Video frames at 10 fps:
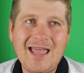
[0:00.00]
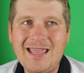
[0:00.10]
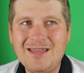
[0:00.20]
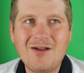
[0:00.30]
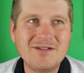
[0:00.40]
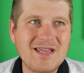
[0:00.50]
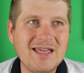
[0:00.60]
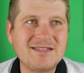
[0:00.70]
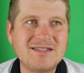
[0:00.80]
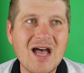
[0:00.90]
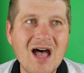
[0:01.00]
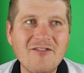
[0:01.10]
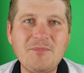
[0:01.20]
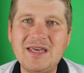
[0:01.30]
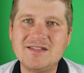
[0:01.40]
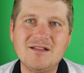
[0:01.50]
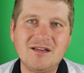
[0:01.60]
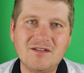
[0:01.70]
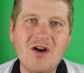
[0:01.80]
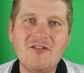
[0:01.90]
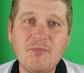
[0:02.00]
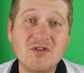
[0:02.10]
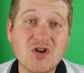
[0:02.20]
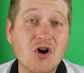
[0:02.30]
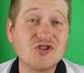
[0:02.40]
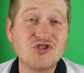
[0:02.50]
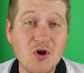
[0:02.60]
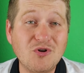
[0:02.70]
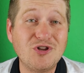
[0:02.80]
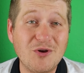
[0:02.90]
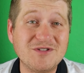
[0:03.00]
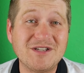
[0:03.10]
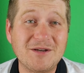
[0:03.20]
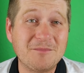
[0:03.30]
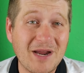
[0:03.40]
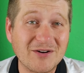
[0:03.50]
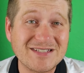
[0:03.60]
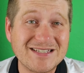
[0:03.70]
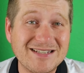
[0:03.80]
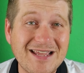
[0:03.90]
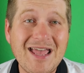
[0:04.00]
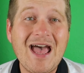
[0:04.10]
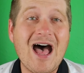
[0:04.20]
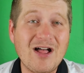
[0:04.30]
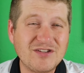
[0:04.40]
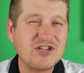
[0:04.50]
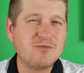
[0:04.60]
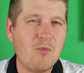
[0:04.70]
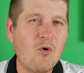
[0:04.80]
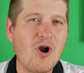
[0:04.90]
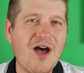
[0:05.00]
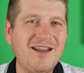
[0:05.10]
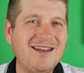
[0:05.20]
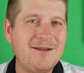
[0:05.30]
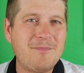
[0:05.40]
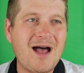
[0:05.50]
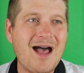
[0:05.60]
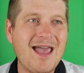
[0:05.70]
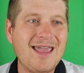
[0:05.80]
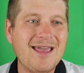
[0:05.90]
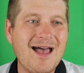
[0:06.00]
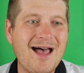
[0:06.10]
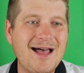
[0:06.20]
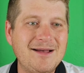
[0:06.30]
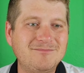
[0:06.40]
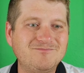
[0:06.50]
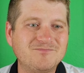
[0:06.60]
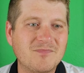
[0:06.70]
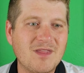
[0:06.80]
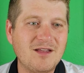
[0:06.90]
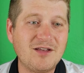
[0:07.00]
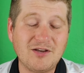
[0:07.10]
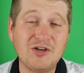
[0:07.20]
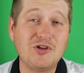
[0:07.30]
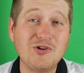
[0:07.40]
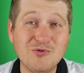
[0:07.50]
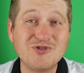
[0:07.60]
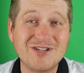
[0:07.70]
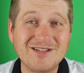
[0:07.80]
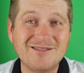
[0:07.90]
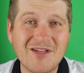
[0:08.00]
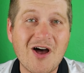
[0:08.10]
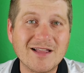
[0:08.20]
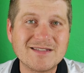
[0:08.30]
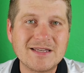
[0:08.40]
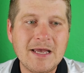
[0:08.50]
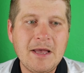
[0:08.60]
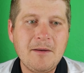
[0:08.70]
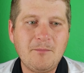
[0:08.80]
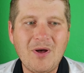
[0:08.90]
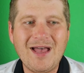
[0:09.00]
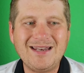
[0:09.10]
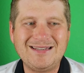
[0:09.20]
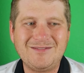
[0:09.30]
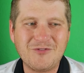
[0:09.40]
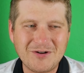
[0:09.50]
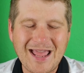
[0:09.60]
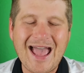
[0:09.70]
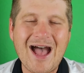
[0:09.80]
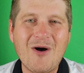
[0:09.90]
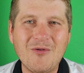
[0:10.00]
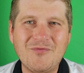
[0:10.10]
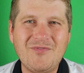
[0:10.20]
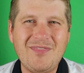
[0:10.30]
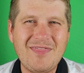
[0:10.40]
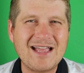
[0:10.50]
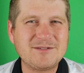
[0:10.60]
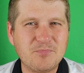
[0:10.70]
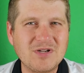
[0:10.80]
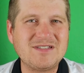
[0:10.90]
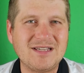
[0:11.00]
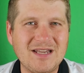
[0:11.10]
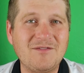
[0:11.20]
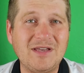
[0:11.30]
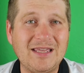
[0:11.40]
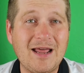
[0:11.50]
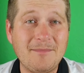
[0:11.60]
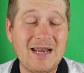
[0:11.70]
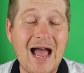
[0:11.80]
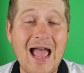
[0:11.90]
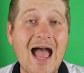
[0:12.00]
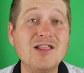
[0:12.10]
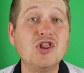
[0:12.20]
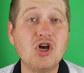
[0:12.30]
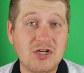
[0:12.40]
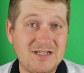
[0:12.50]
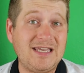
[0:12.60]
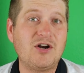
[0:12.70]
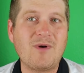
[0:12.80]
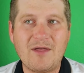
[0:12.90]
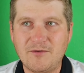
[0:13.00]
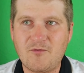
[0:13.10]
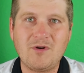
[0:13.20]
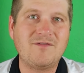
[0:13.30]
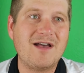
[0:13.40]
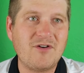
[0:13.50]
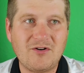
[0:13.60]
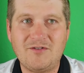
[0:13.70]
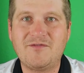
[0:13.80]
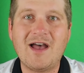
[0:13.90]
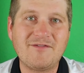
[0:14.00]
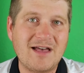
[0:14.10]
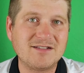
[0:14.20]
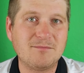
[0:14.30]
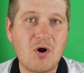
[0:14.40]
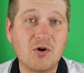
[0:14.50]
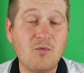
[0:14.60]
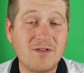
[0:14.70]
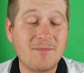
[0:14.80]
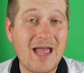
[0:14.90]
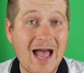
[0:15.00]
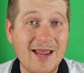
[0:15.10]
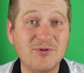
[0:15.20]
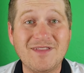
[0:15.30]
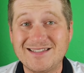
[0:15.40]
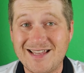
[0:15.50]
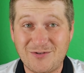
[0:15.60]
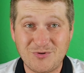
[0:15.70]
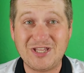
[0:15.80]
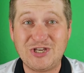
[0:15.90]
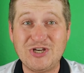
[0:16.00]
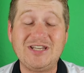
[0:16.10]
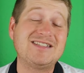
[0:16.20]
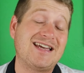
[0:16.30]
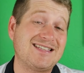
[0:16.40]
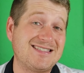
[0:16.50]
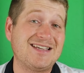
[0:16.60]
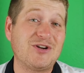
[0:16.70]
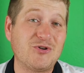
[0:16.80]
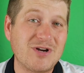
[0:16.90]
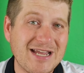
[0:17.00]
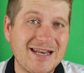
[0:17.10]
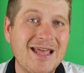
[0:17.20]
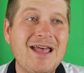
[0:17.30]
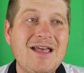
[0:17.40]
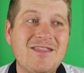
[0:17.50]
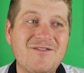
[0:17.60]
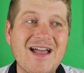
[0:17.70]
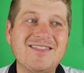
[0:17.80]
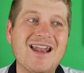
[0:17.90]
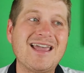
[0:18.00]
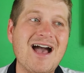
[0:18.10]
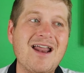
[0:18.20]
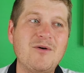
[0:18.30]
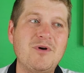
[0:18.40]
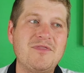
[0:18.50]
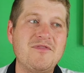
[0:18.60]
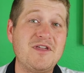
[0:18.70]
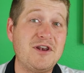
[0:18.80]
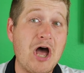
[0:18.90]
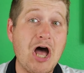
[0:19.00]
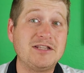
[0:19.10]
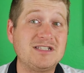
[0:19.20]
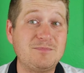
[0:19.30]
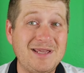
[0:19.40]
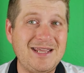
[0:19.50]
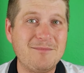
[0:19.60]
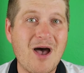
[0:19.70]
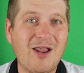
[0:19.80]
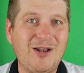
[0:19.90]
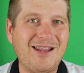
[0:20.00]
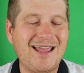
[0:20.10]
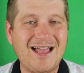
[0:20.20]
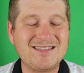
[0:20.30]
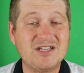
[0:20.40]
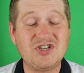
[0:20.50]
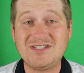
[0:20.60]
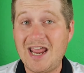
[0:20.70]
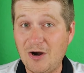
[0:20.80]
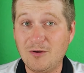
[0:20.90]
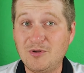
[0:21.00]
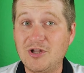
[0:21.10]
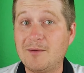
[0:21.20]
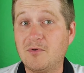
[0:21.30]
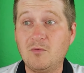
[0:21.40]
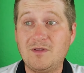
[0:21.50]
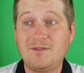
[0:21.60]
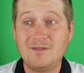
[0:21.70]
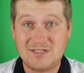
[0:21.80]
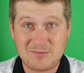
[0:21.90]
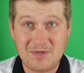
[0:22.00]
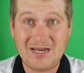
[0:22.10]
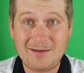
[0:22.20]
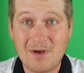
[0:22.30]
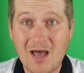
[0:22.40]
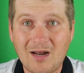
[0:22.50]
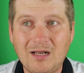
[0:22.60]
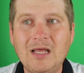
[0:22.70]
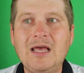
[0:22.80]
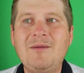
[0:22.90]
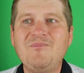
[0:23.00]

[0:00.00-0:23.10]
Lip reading: You know, it's tough because the golf balls are so close in comparison. I'll touch more on it in my conclusion and thoughts. But for now, that's pretty significant. I mean, I look to get around the 4,500 to 5,000 mark with my hybrid. That's like really good because I can stick a green. The fact that I got it with the non-spinning model and I got such a terrible number with the spinning model,